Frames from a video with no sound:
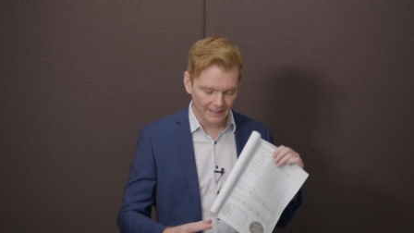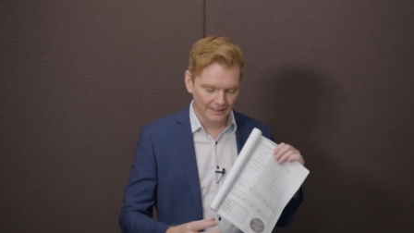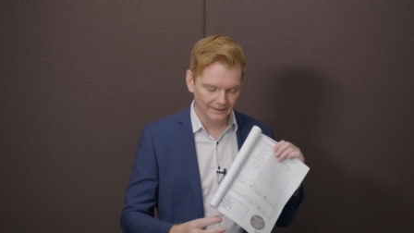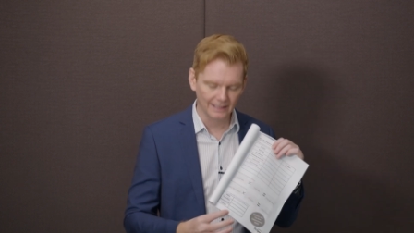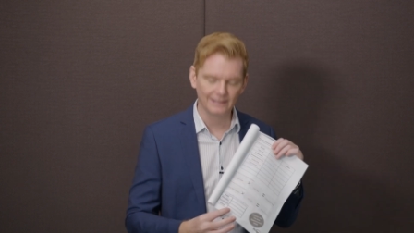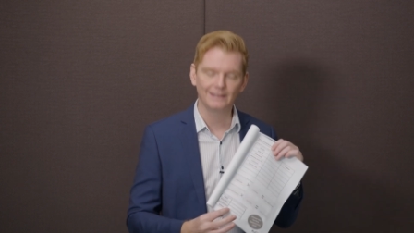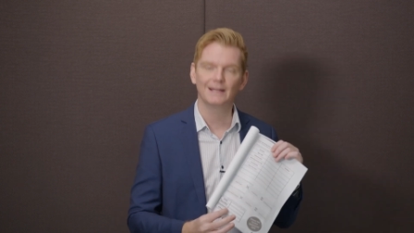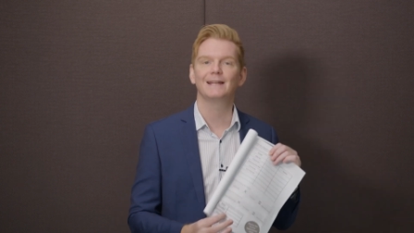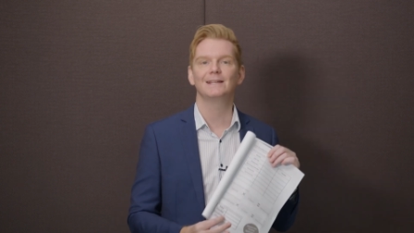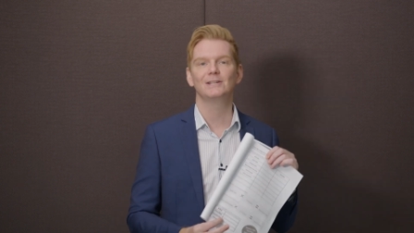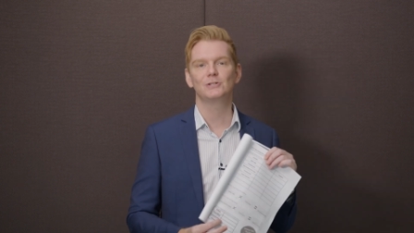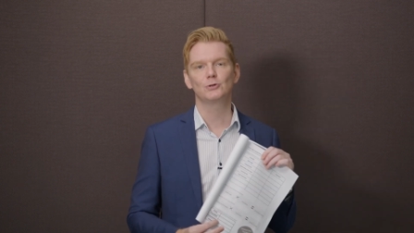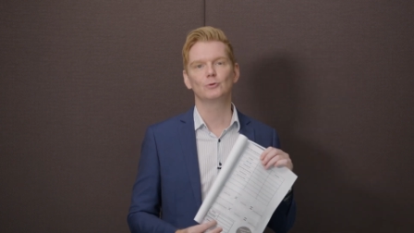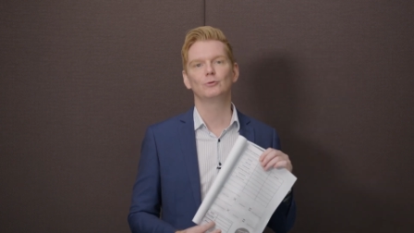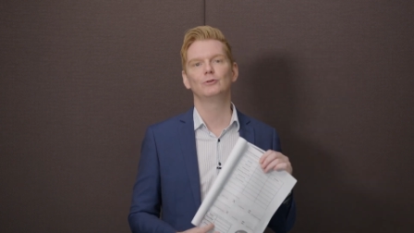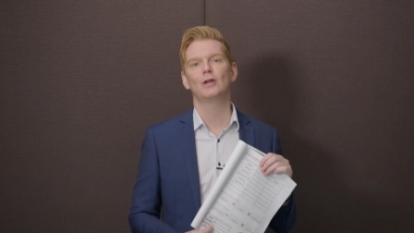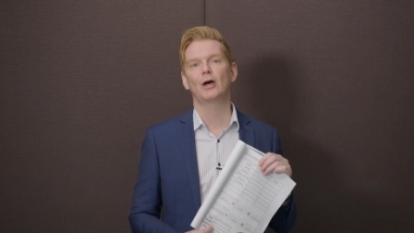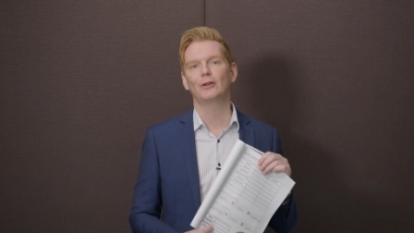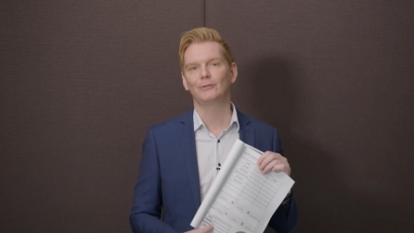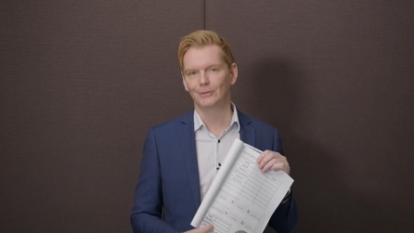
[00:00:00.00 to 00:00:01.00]
then that is your
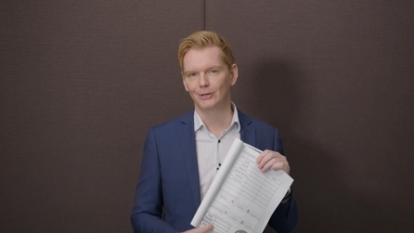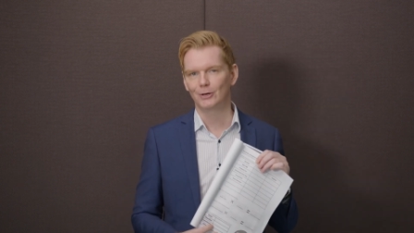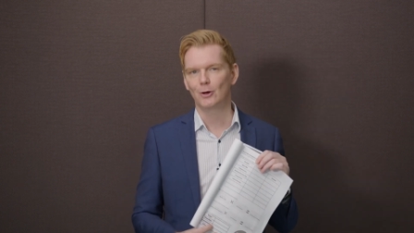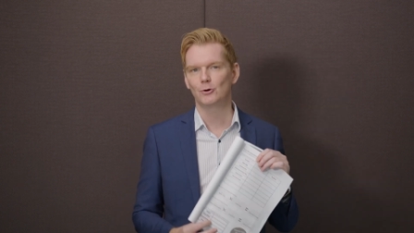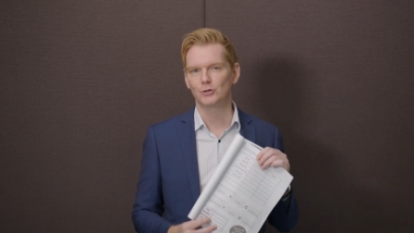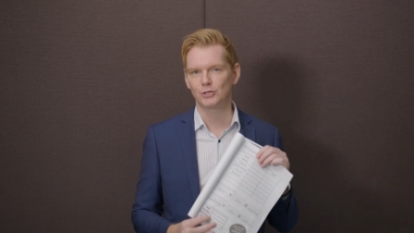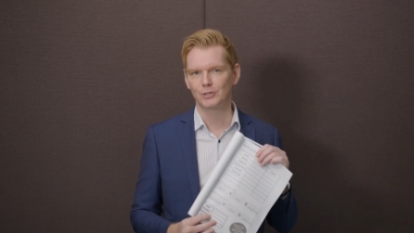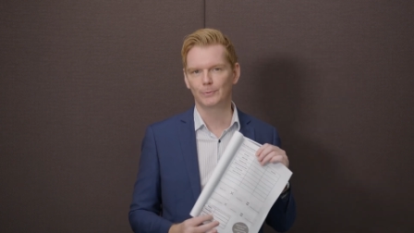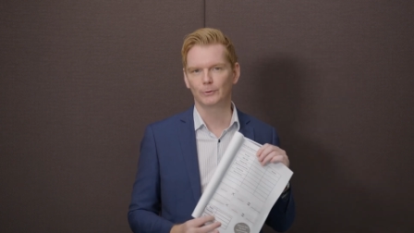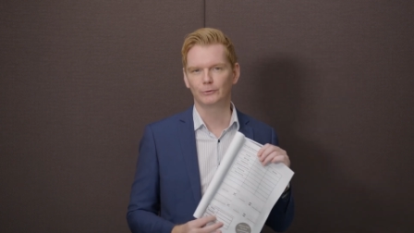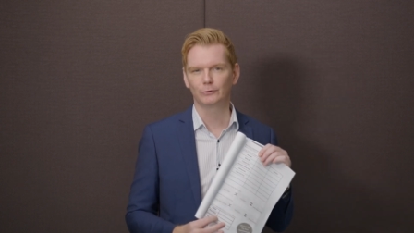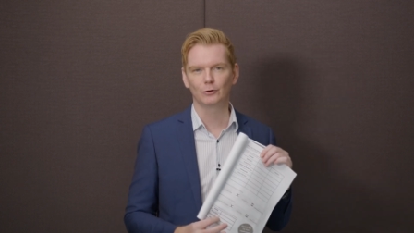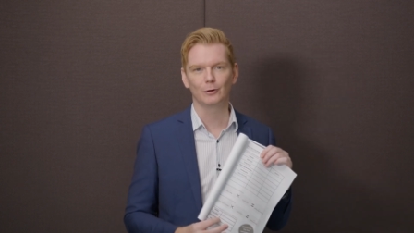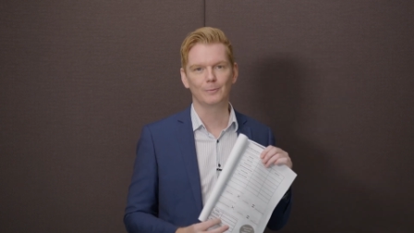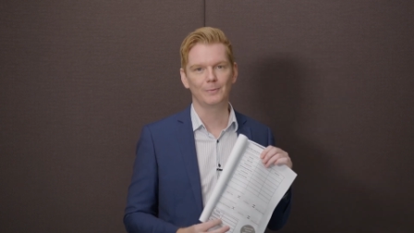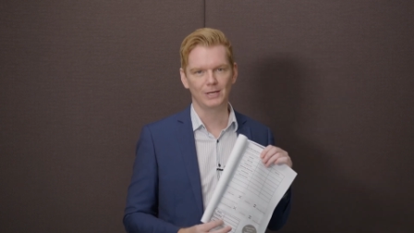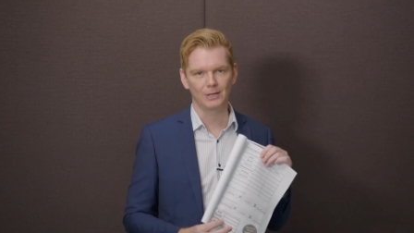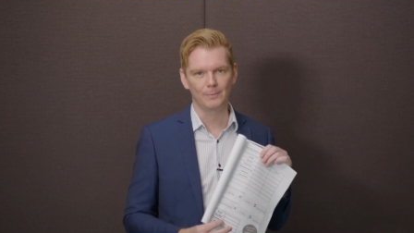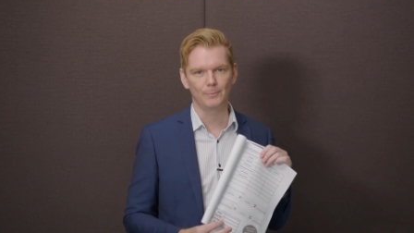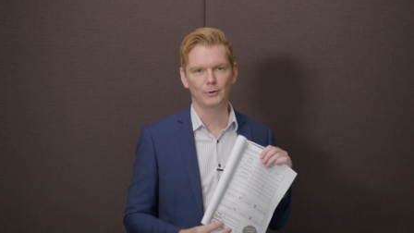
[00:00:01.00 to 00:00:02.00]
non-negotiable
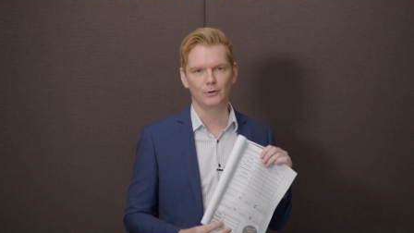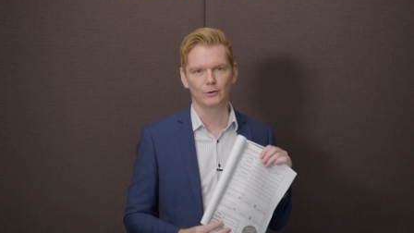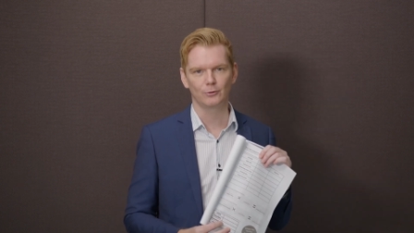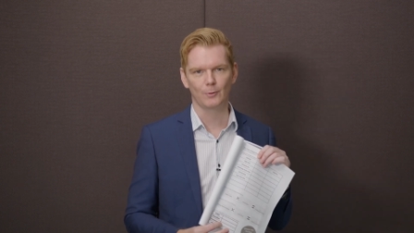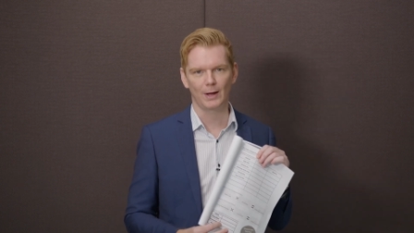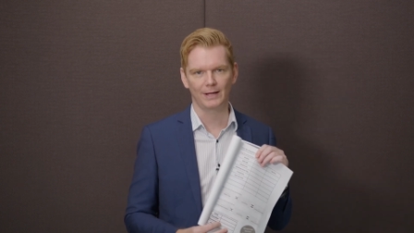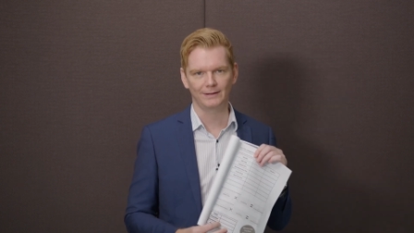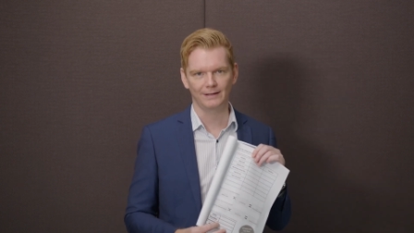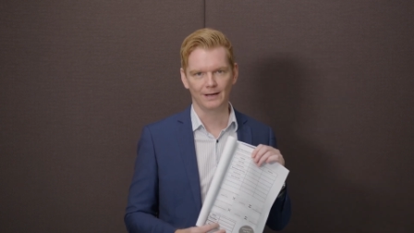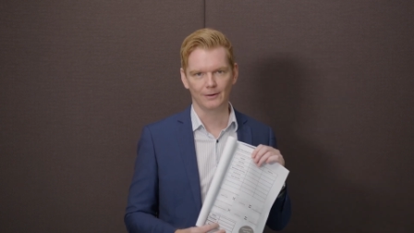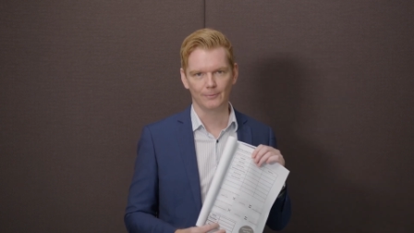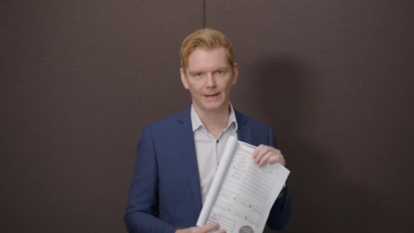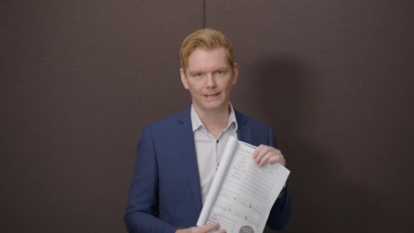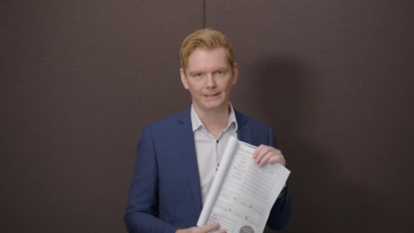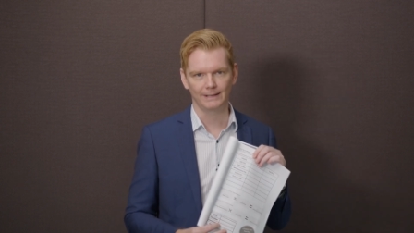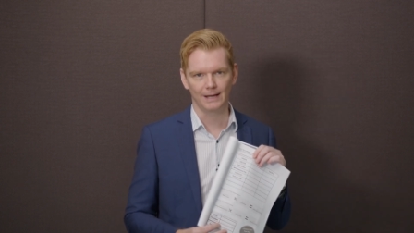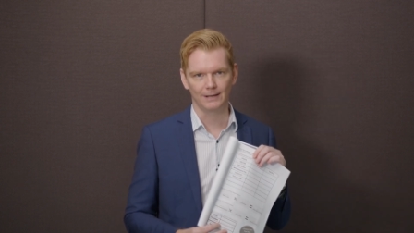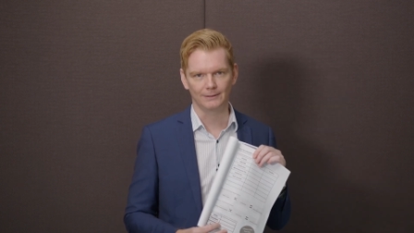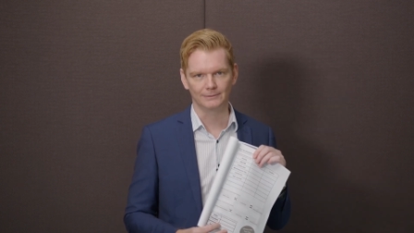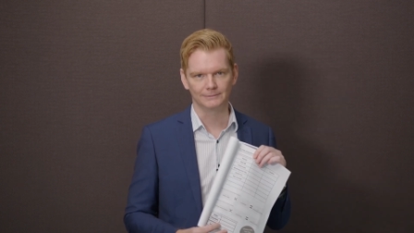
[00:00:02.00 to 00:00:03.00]
term and you put it right there right
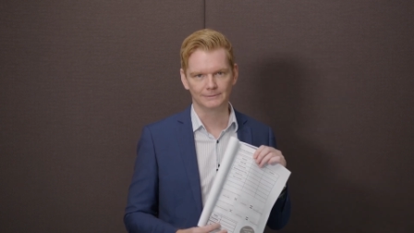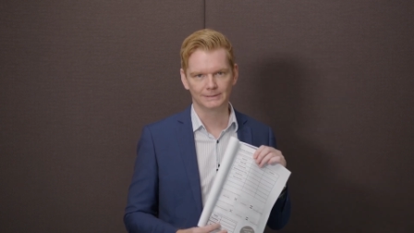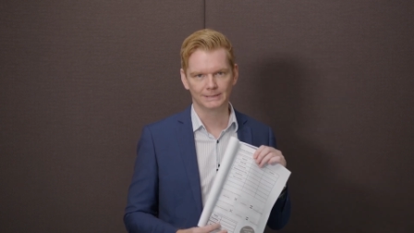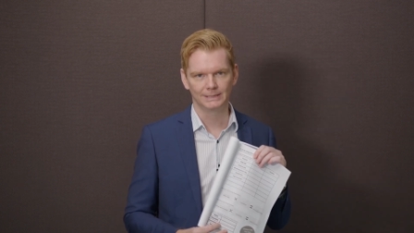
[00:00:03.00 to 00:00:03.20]
now.